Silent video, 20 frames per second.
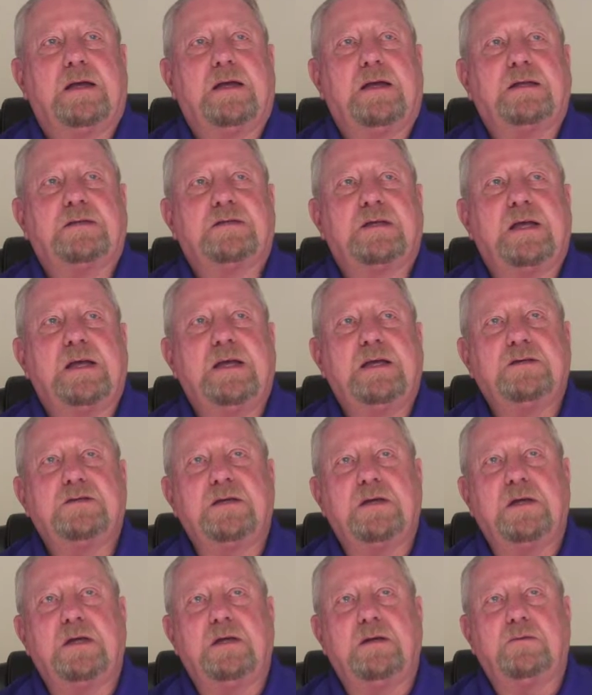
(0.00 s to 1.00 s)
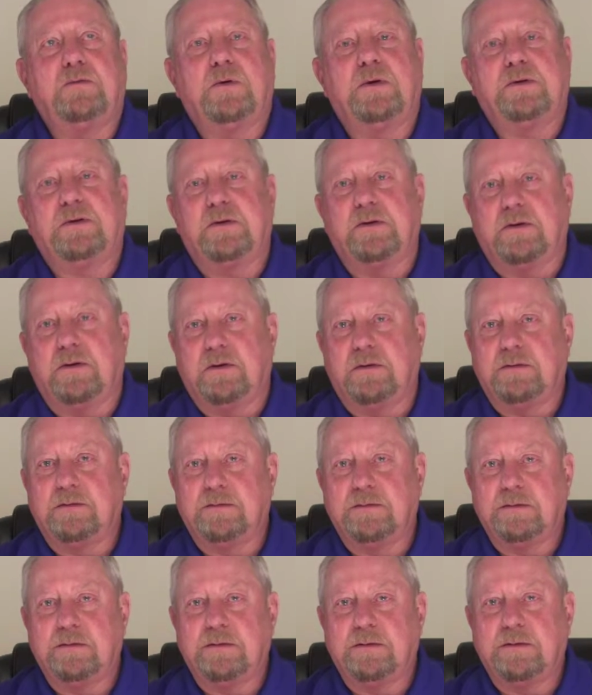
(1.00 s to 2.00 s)
it's easy when you're
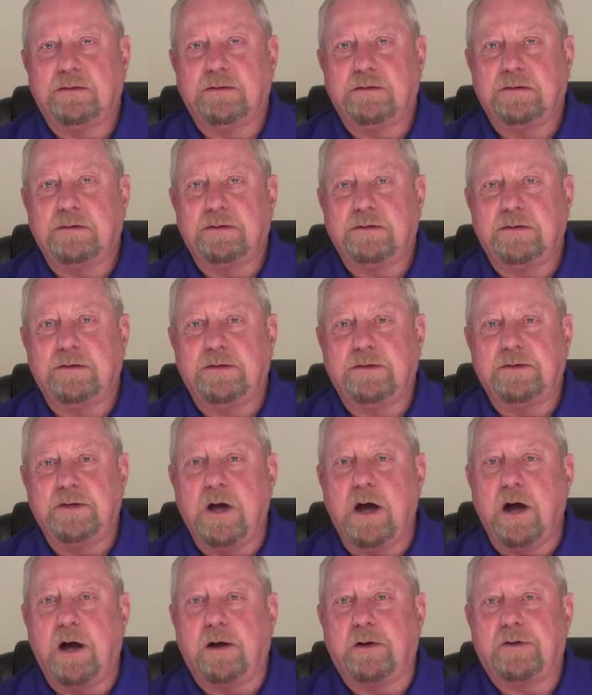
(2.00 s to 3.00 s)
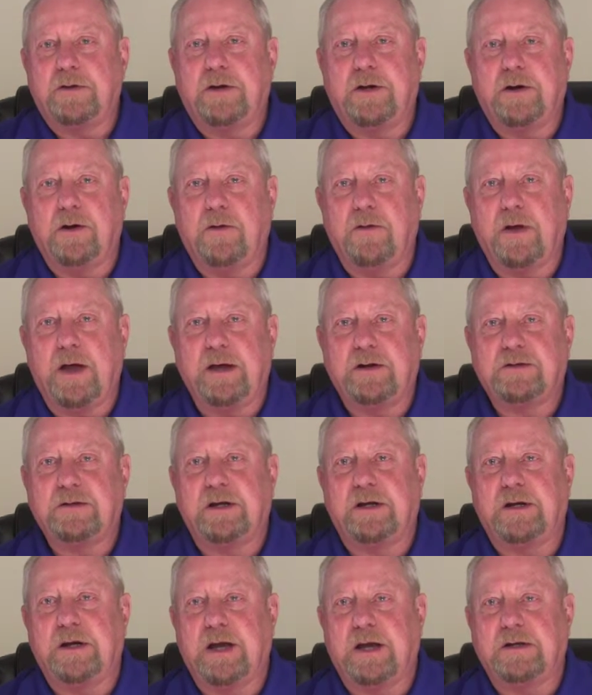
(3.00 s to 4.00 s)
young,
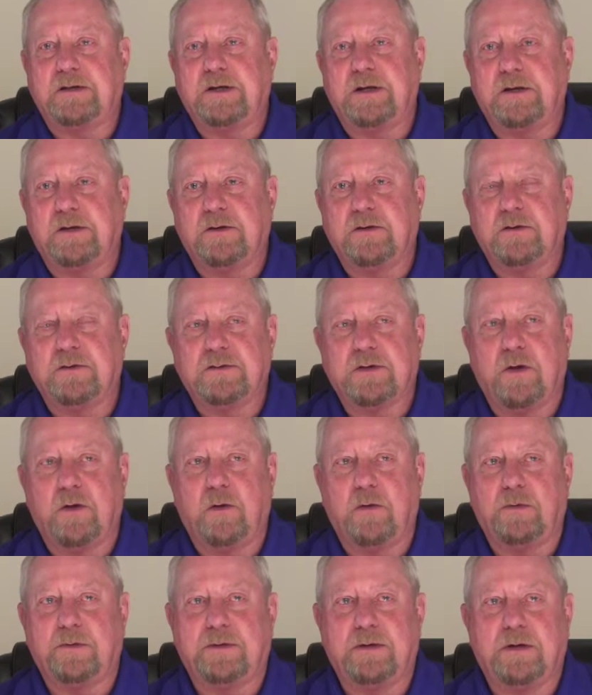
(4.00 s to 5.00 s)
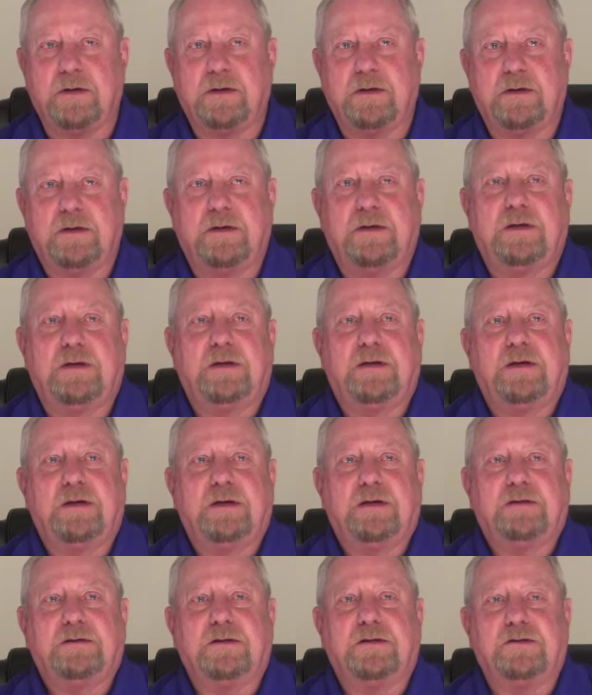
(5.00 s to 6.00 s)
18, 19 years old, to
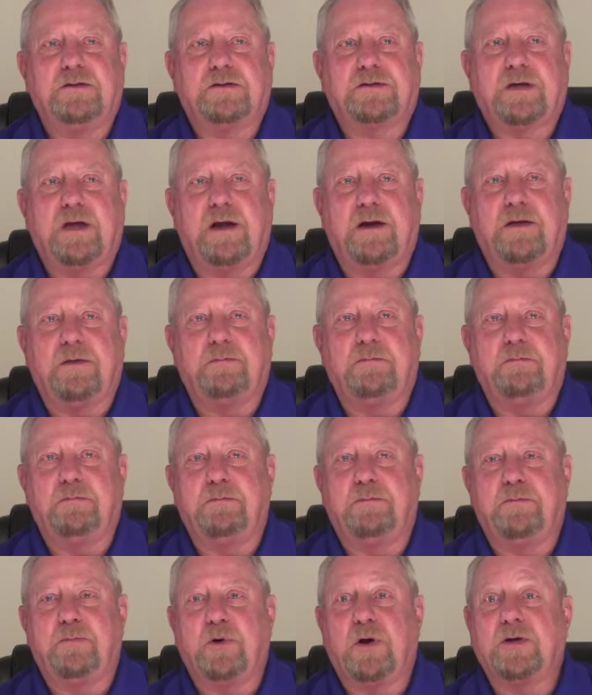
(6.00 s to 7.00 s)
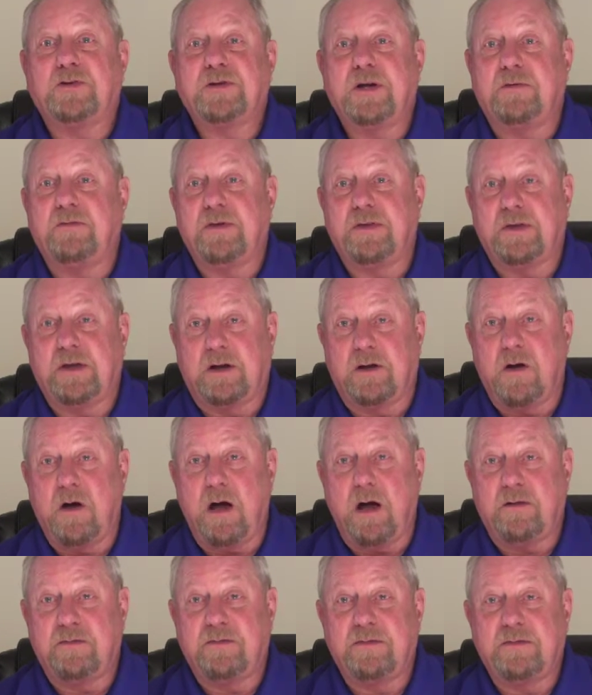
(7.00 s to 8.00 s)
just kind of brush everything
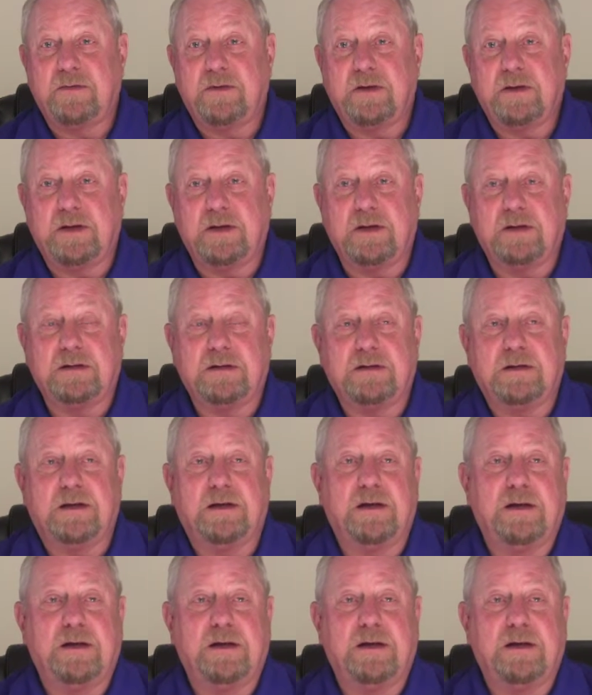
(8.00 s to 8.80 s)
off. And